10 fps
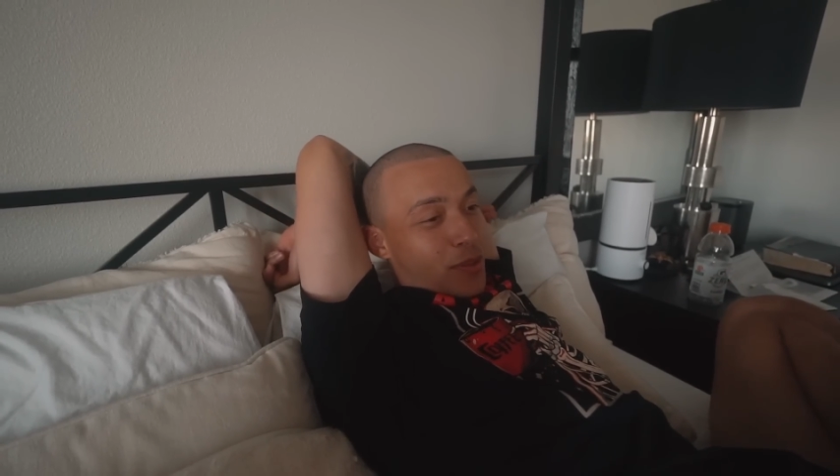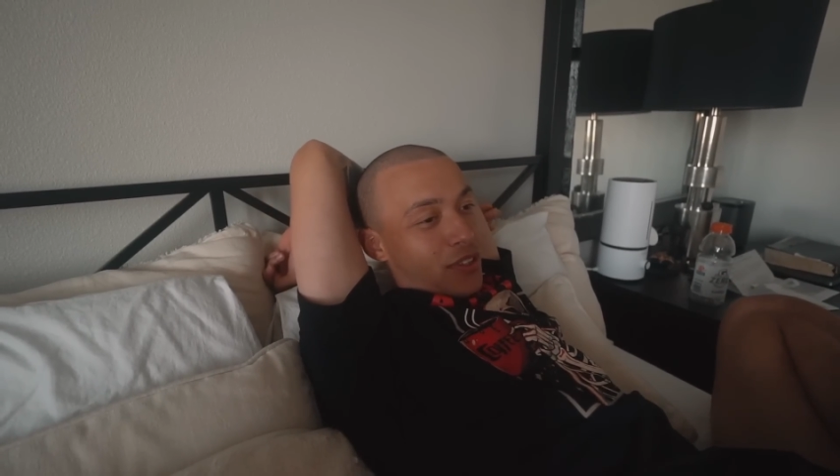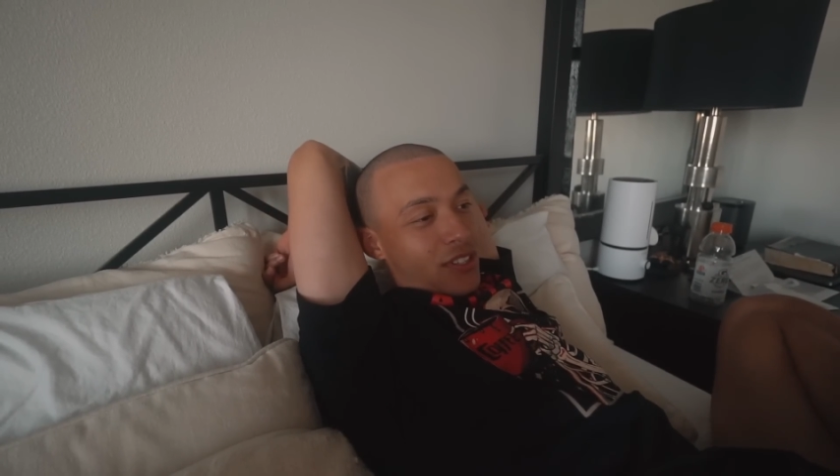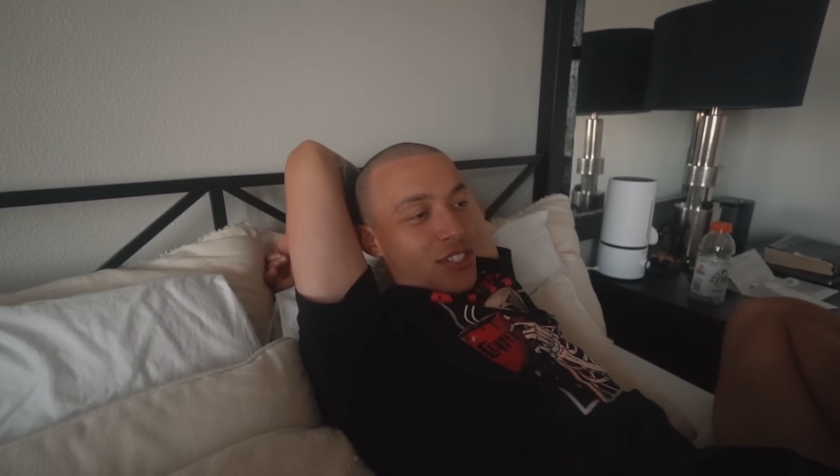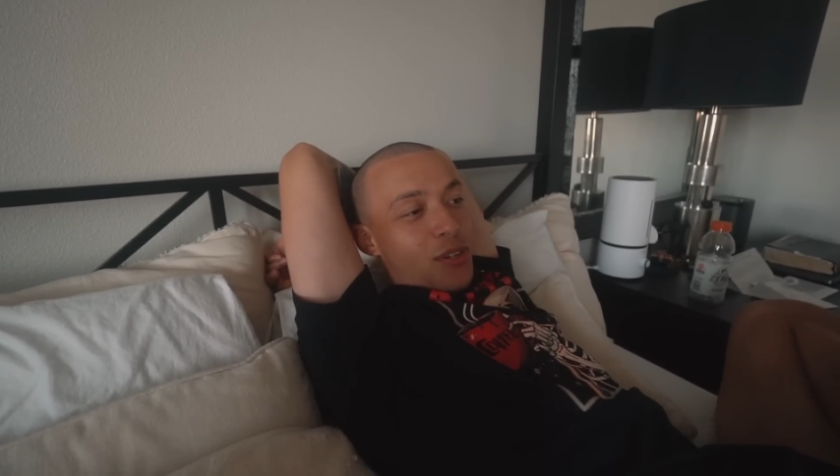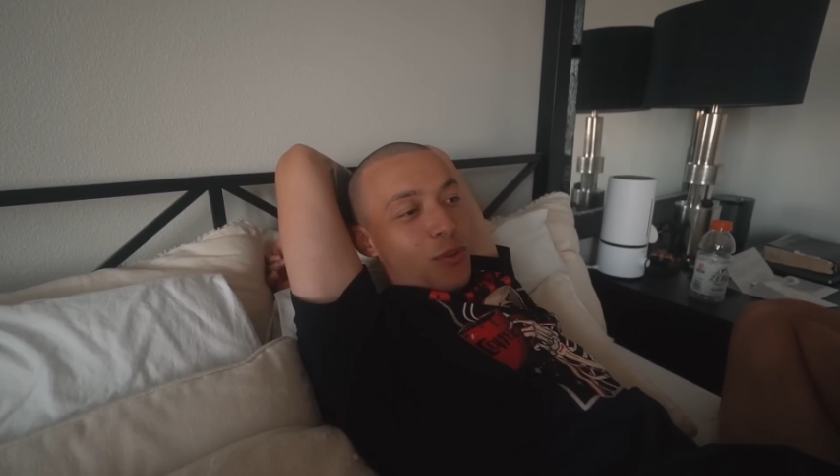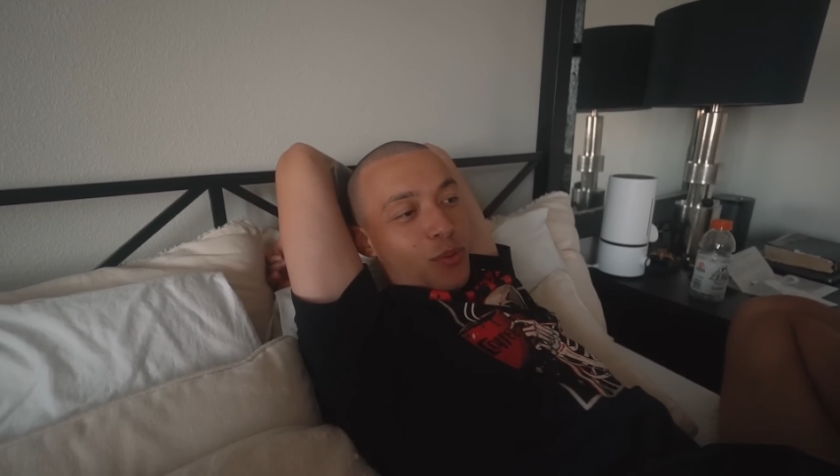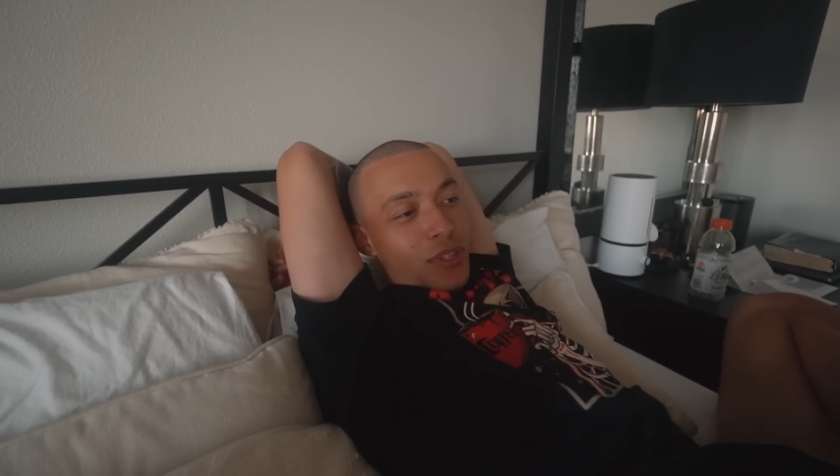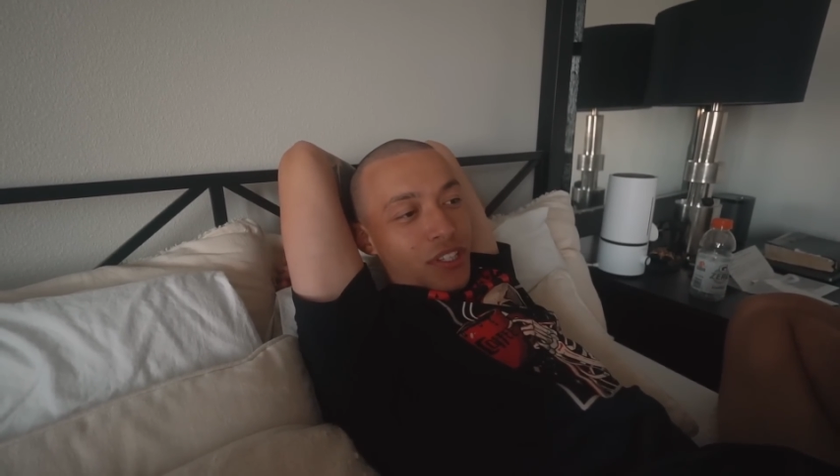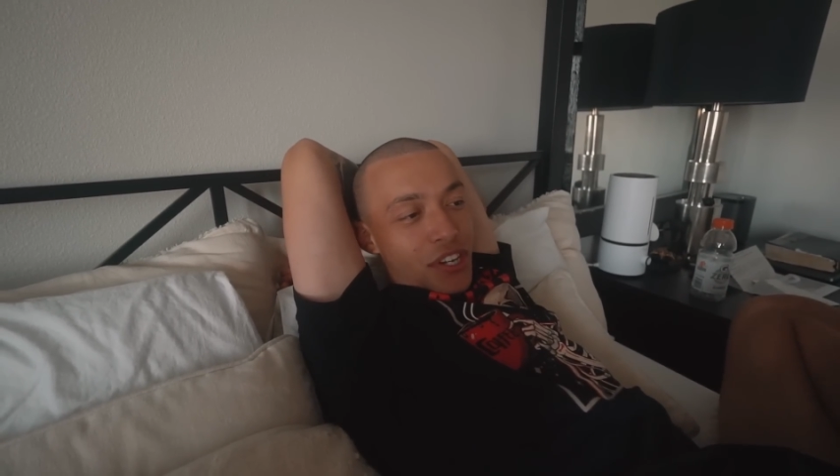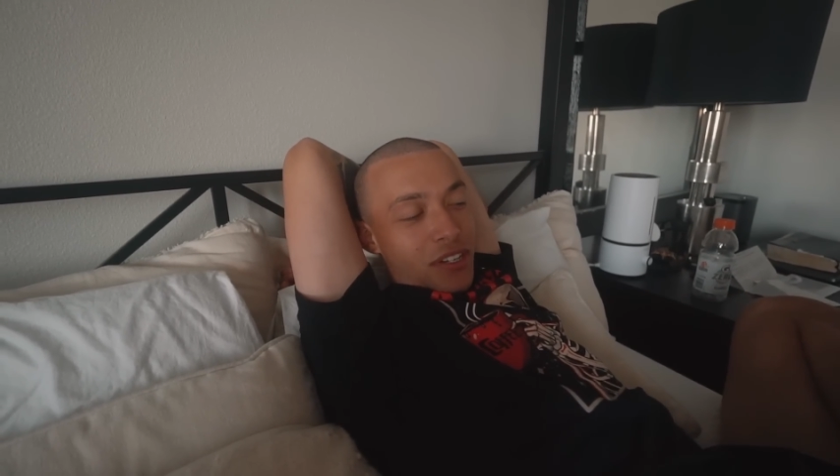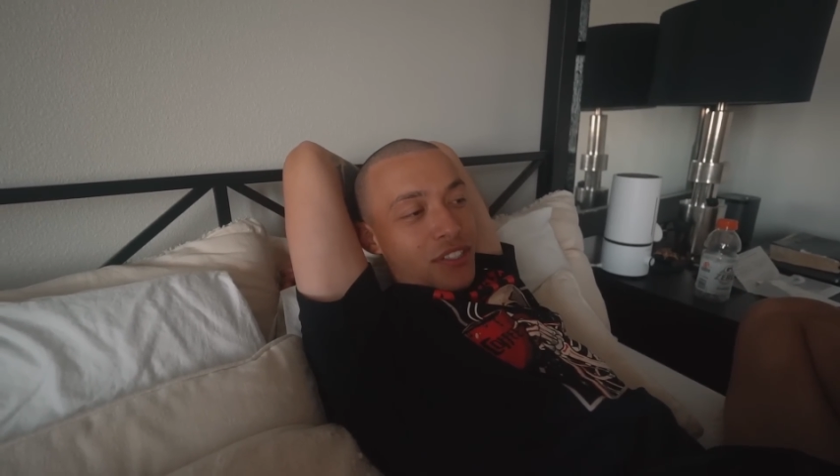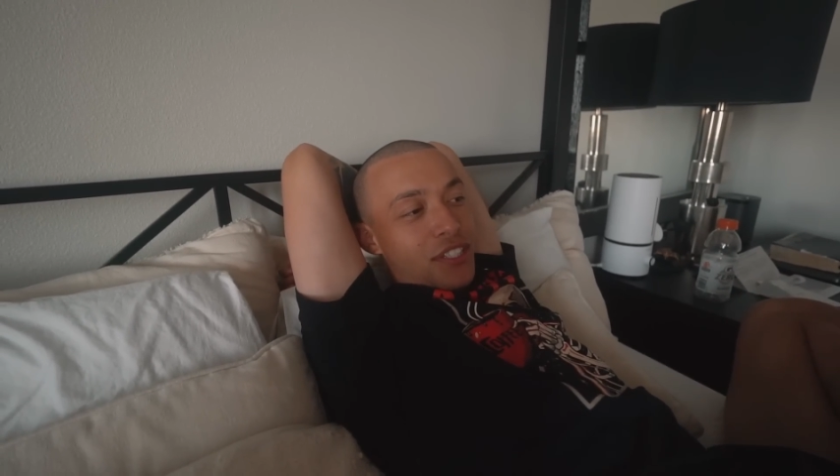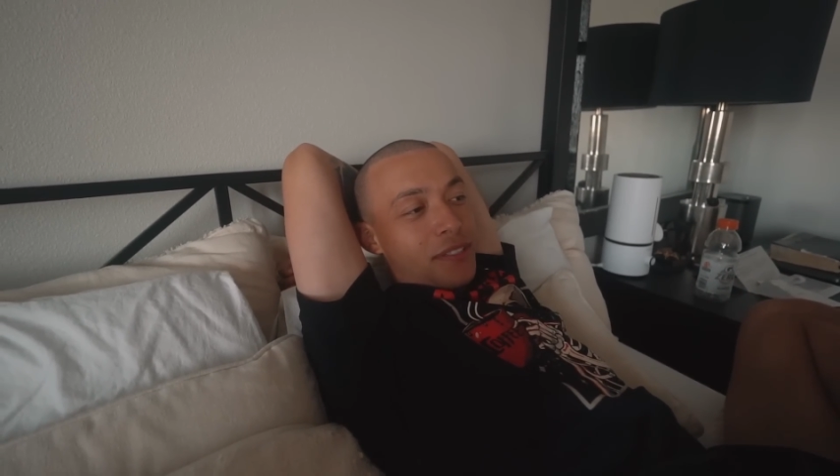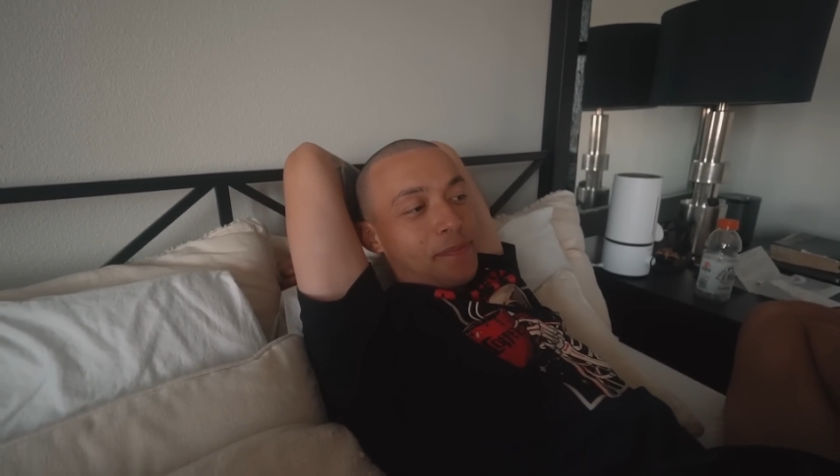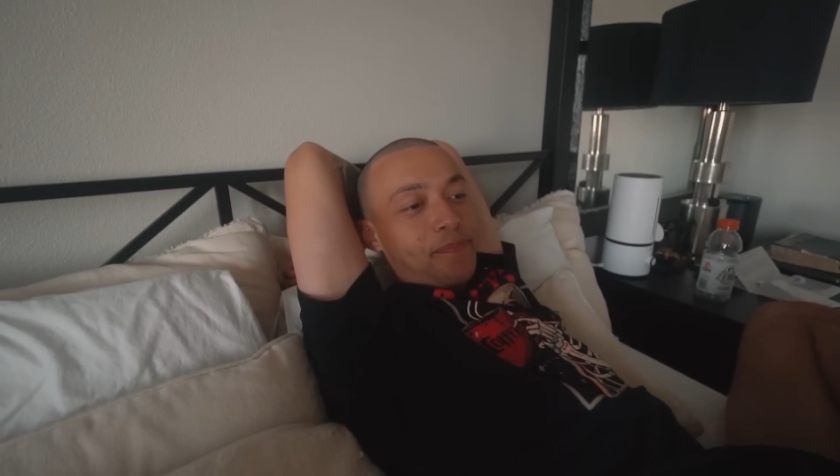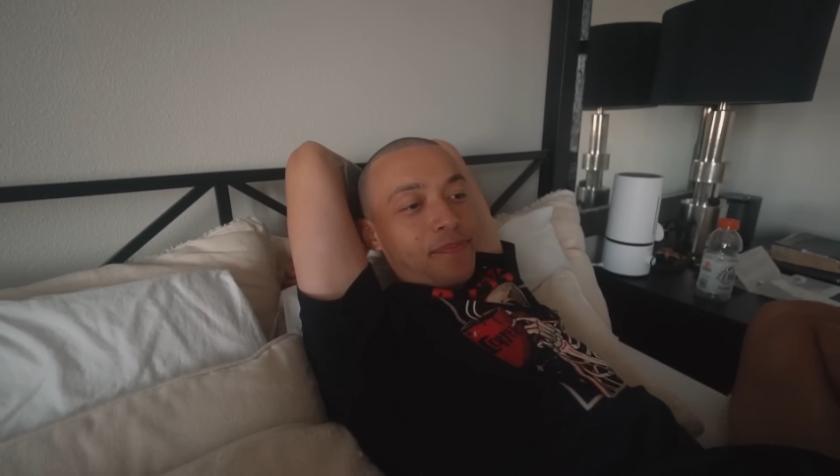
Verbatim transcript: but they're still really challenging.